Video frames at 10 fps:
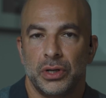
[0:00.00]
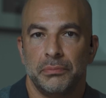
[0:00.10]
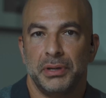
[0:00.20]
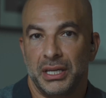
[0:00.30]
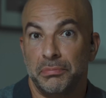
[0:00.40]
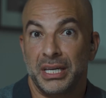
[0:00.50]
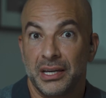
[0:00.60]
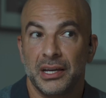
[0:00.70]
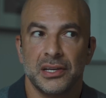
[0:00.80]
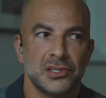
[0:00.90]

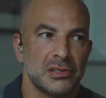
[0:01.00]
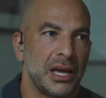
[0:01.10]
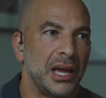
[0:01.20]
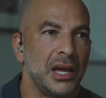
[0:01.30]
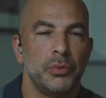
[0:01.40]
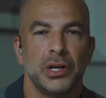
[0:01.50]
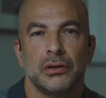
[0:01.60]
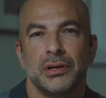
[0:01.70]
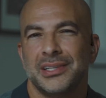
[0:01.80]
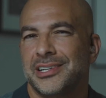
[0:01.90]
because A, we
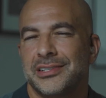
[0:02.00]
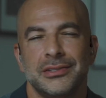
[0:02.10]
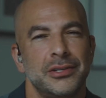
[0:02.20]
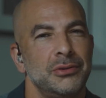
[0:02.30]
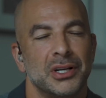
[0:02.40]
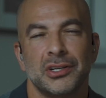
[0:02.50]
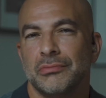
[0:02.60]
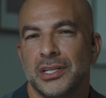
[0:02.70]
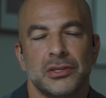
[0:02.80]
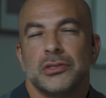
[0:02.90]
don't, it's just too much.
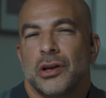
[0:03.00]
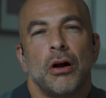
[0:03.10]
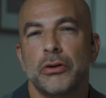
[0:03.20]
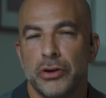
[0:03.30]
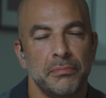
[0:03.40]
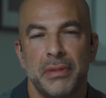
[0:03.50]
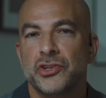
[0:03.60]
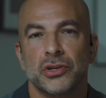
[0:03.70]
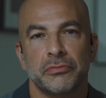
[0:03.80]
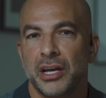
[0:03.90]
It's, it's harder to
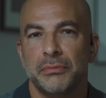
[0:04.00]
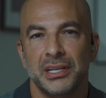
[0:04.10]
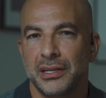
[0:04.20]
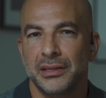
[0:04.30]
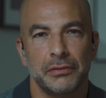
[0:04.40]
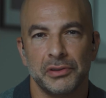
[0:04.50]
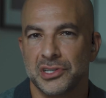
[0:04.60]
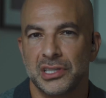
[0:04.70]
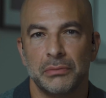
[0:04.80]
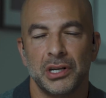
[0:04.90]
measure vitamin D levels
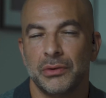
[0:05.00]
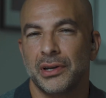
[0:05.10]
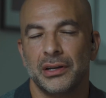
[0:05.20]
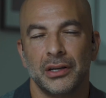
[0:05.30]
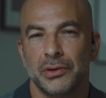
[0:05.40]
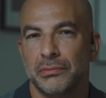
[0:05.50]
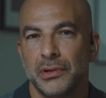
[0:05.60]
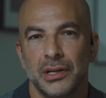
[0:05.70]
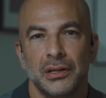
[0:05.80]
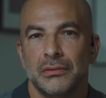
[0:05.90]
in them. You don't want to go and
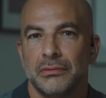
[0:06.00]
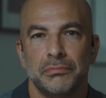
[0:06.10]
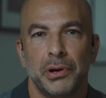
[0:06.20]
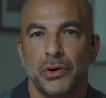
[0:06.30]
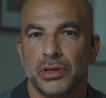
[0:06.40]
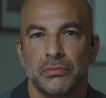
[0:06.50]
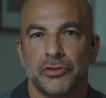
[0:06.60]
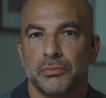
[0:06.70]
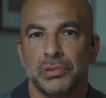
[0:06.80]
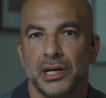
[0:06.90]
poke them
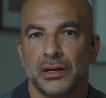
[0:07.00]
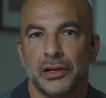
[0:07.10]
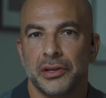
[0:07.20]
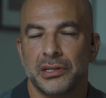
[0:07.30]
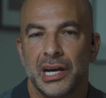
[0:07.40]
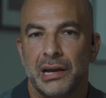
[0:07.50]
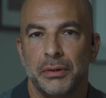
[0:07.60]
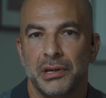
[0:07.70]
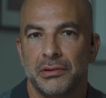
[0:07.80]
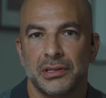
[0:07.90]
for blood all the time. I
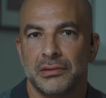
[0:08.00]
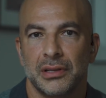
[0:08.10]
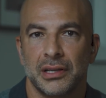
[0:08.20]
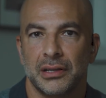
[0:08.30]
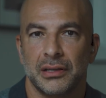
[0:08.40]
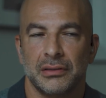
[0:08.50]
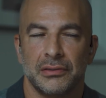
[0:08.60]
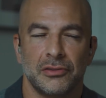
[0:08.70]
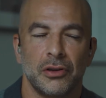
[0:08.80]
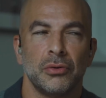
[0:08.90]
mean, like,
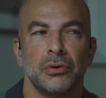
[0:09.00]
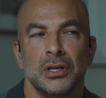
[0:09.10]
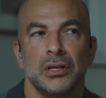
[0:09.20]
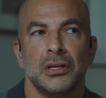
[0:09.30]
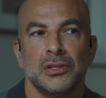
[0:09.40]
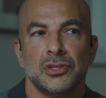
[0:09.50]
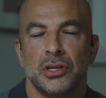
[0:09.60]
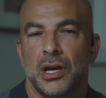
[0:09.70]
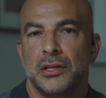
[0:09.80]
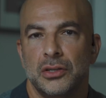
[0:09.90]
so, so,
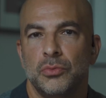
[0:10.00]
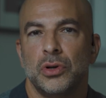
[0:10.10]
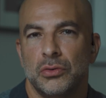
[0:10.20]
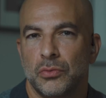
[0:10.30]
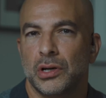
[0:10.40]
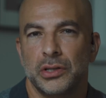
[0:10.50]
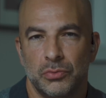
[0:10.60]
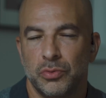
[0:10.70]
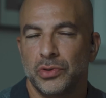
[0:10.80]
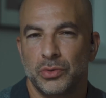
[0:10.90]
you, and you wouldn't want to,
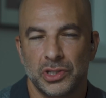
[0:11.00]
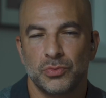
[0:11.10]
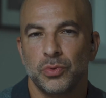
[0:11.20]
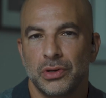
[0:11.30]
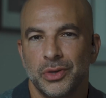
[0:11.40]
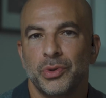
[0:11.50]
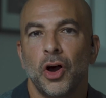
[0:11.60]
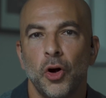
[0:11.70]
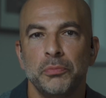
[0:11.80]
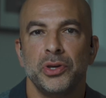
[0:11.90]
you you would just, you would
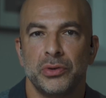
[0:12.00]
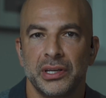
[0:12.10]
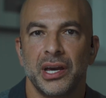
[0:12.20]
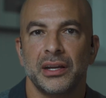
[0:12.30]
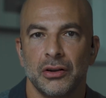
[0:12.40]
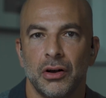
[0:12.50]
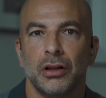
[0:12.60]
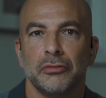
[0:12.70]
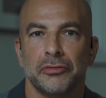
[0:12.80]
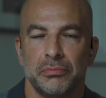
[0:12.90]
hope you could get it
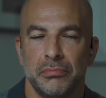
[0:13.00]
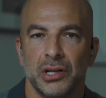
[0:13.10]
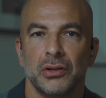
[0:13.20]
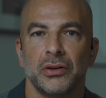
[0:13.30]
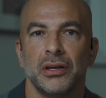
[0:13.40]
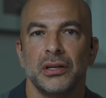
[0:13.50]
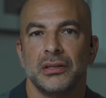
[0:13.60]
all from milk,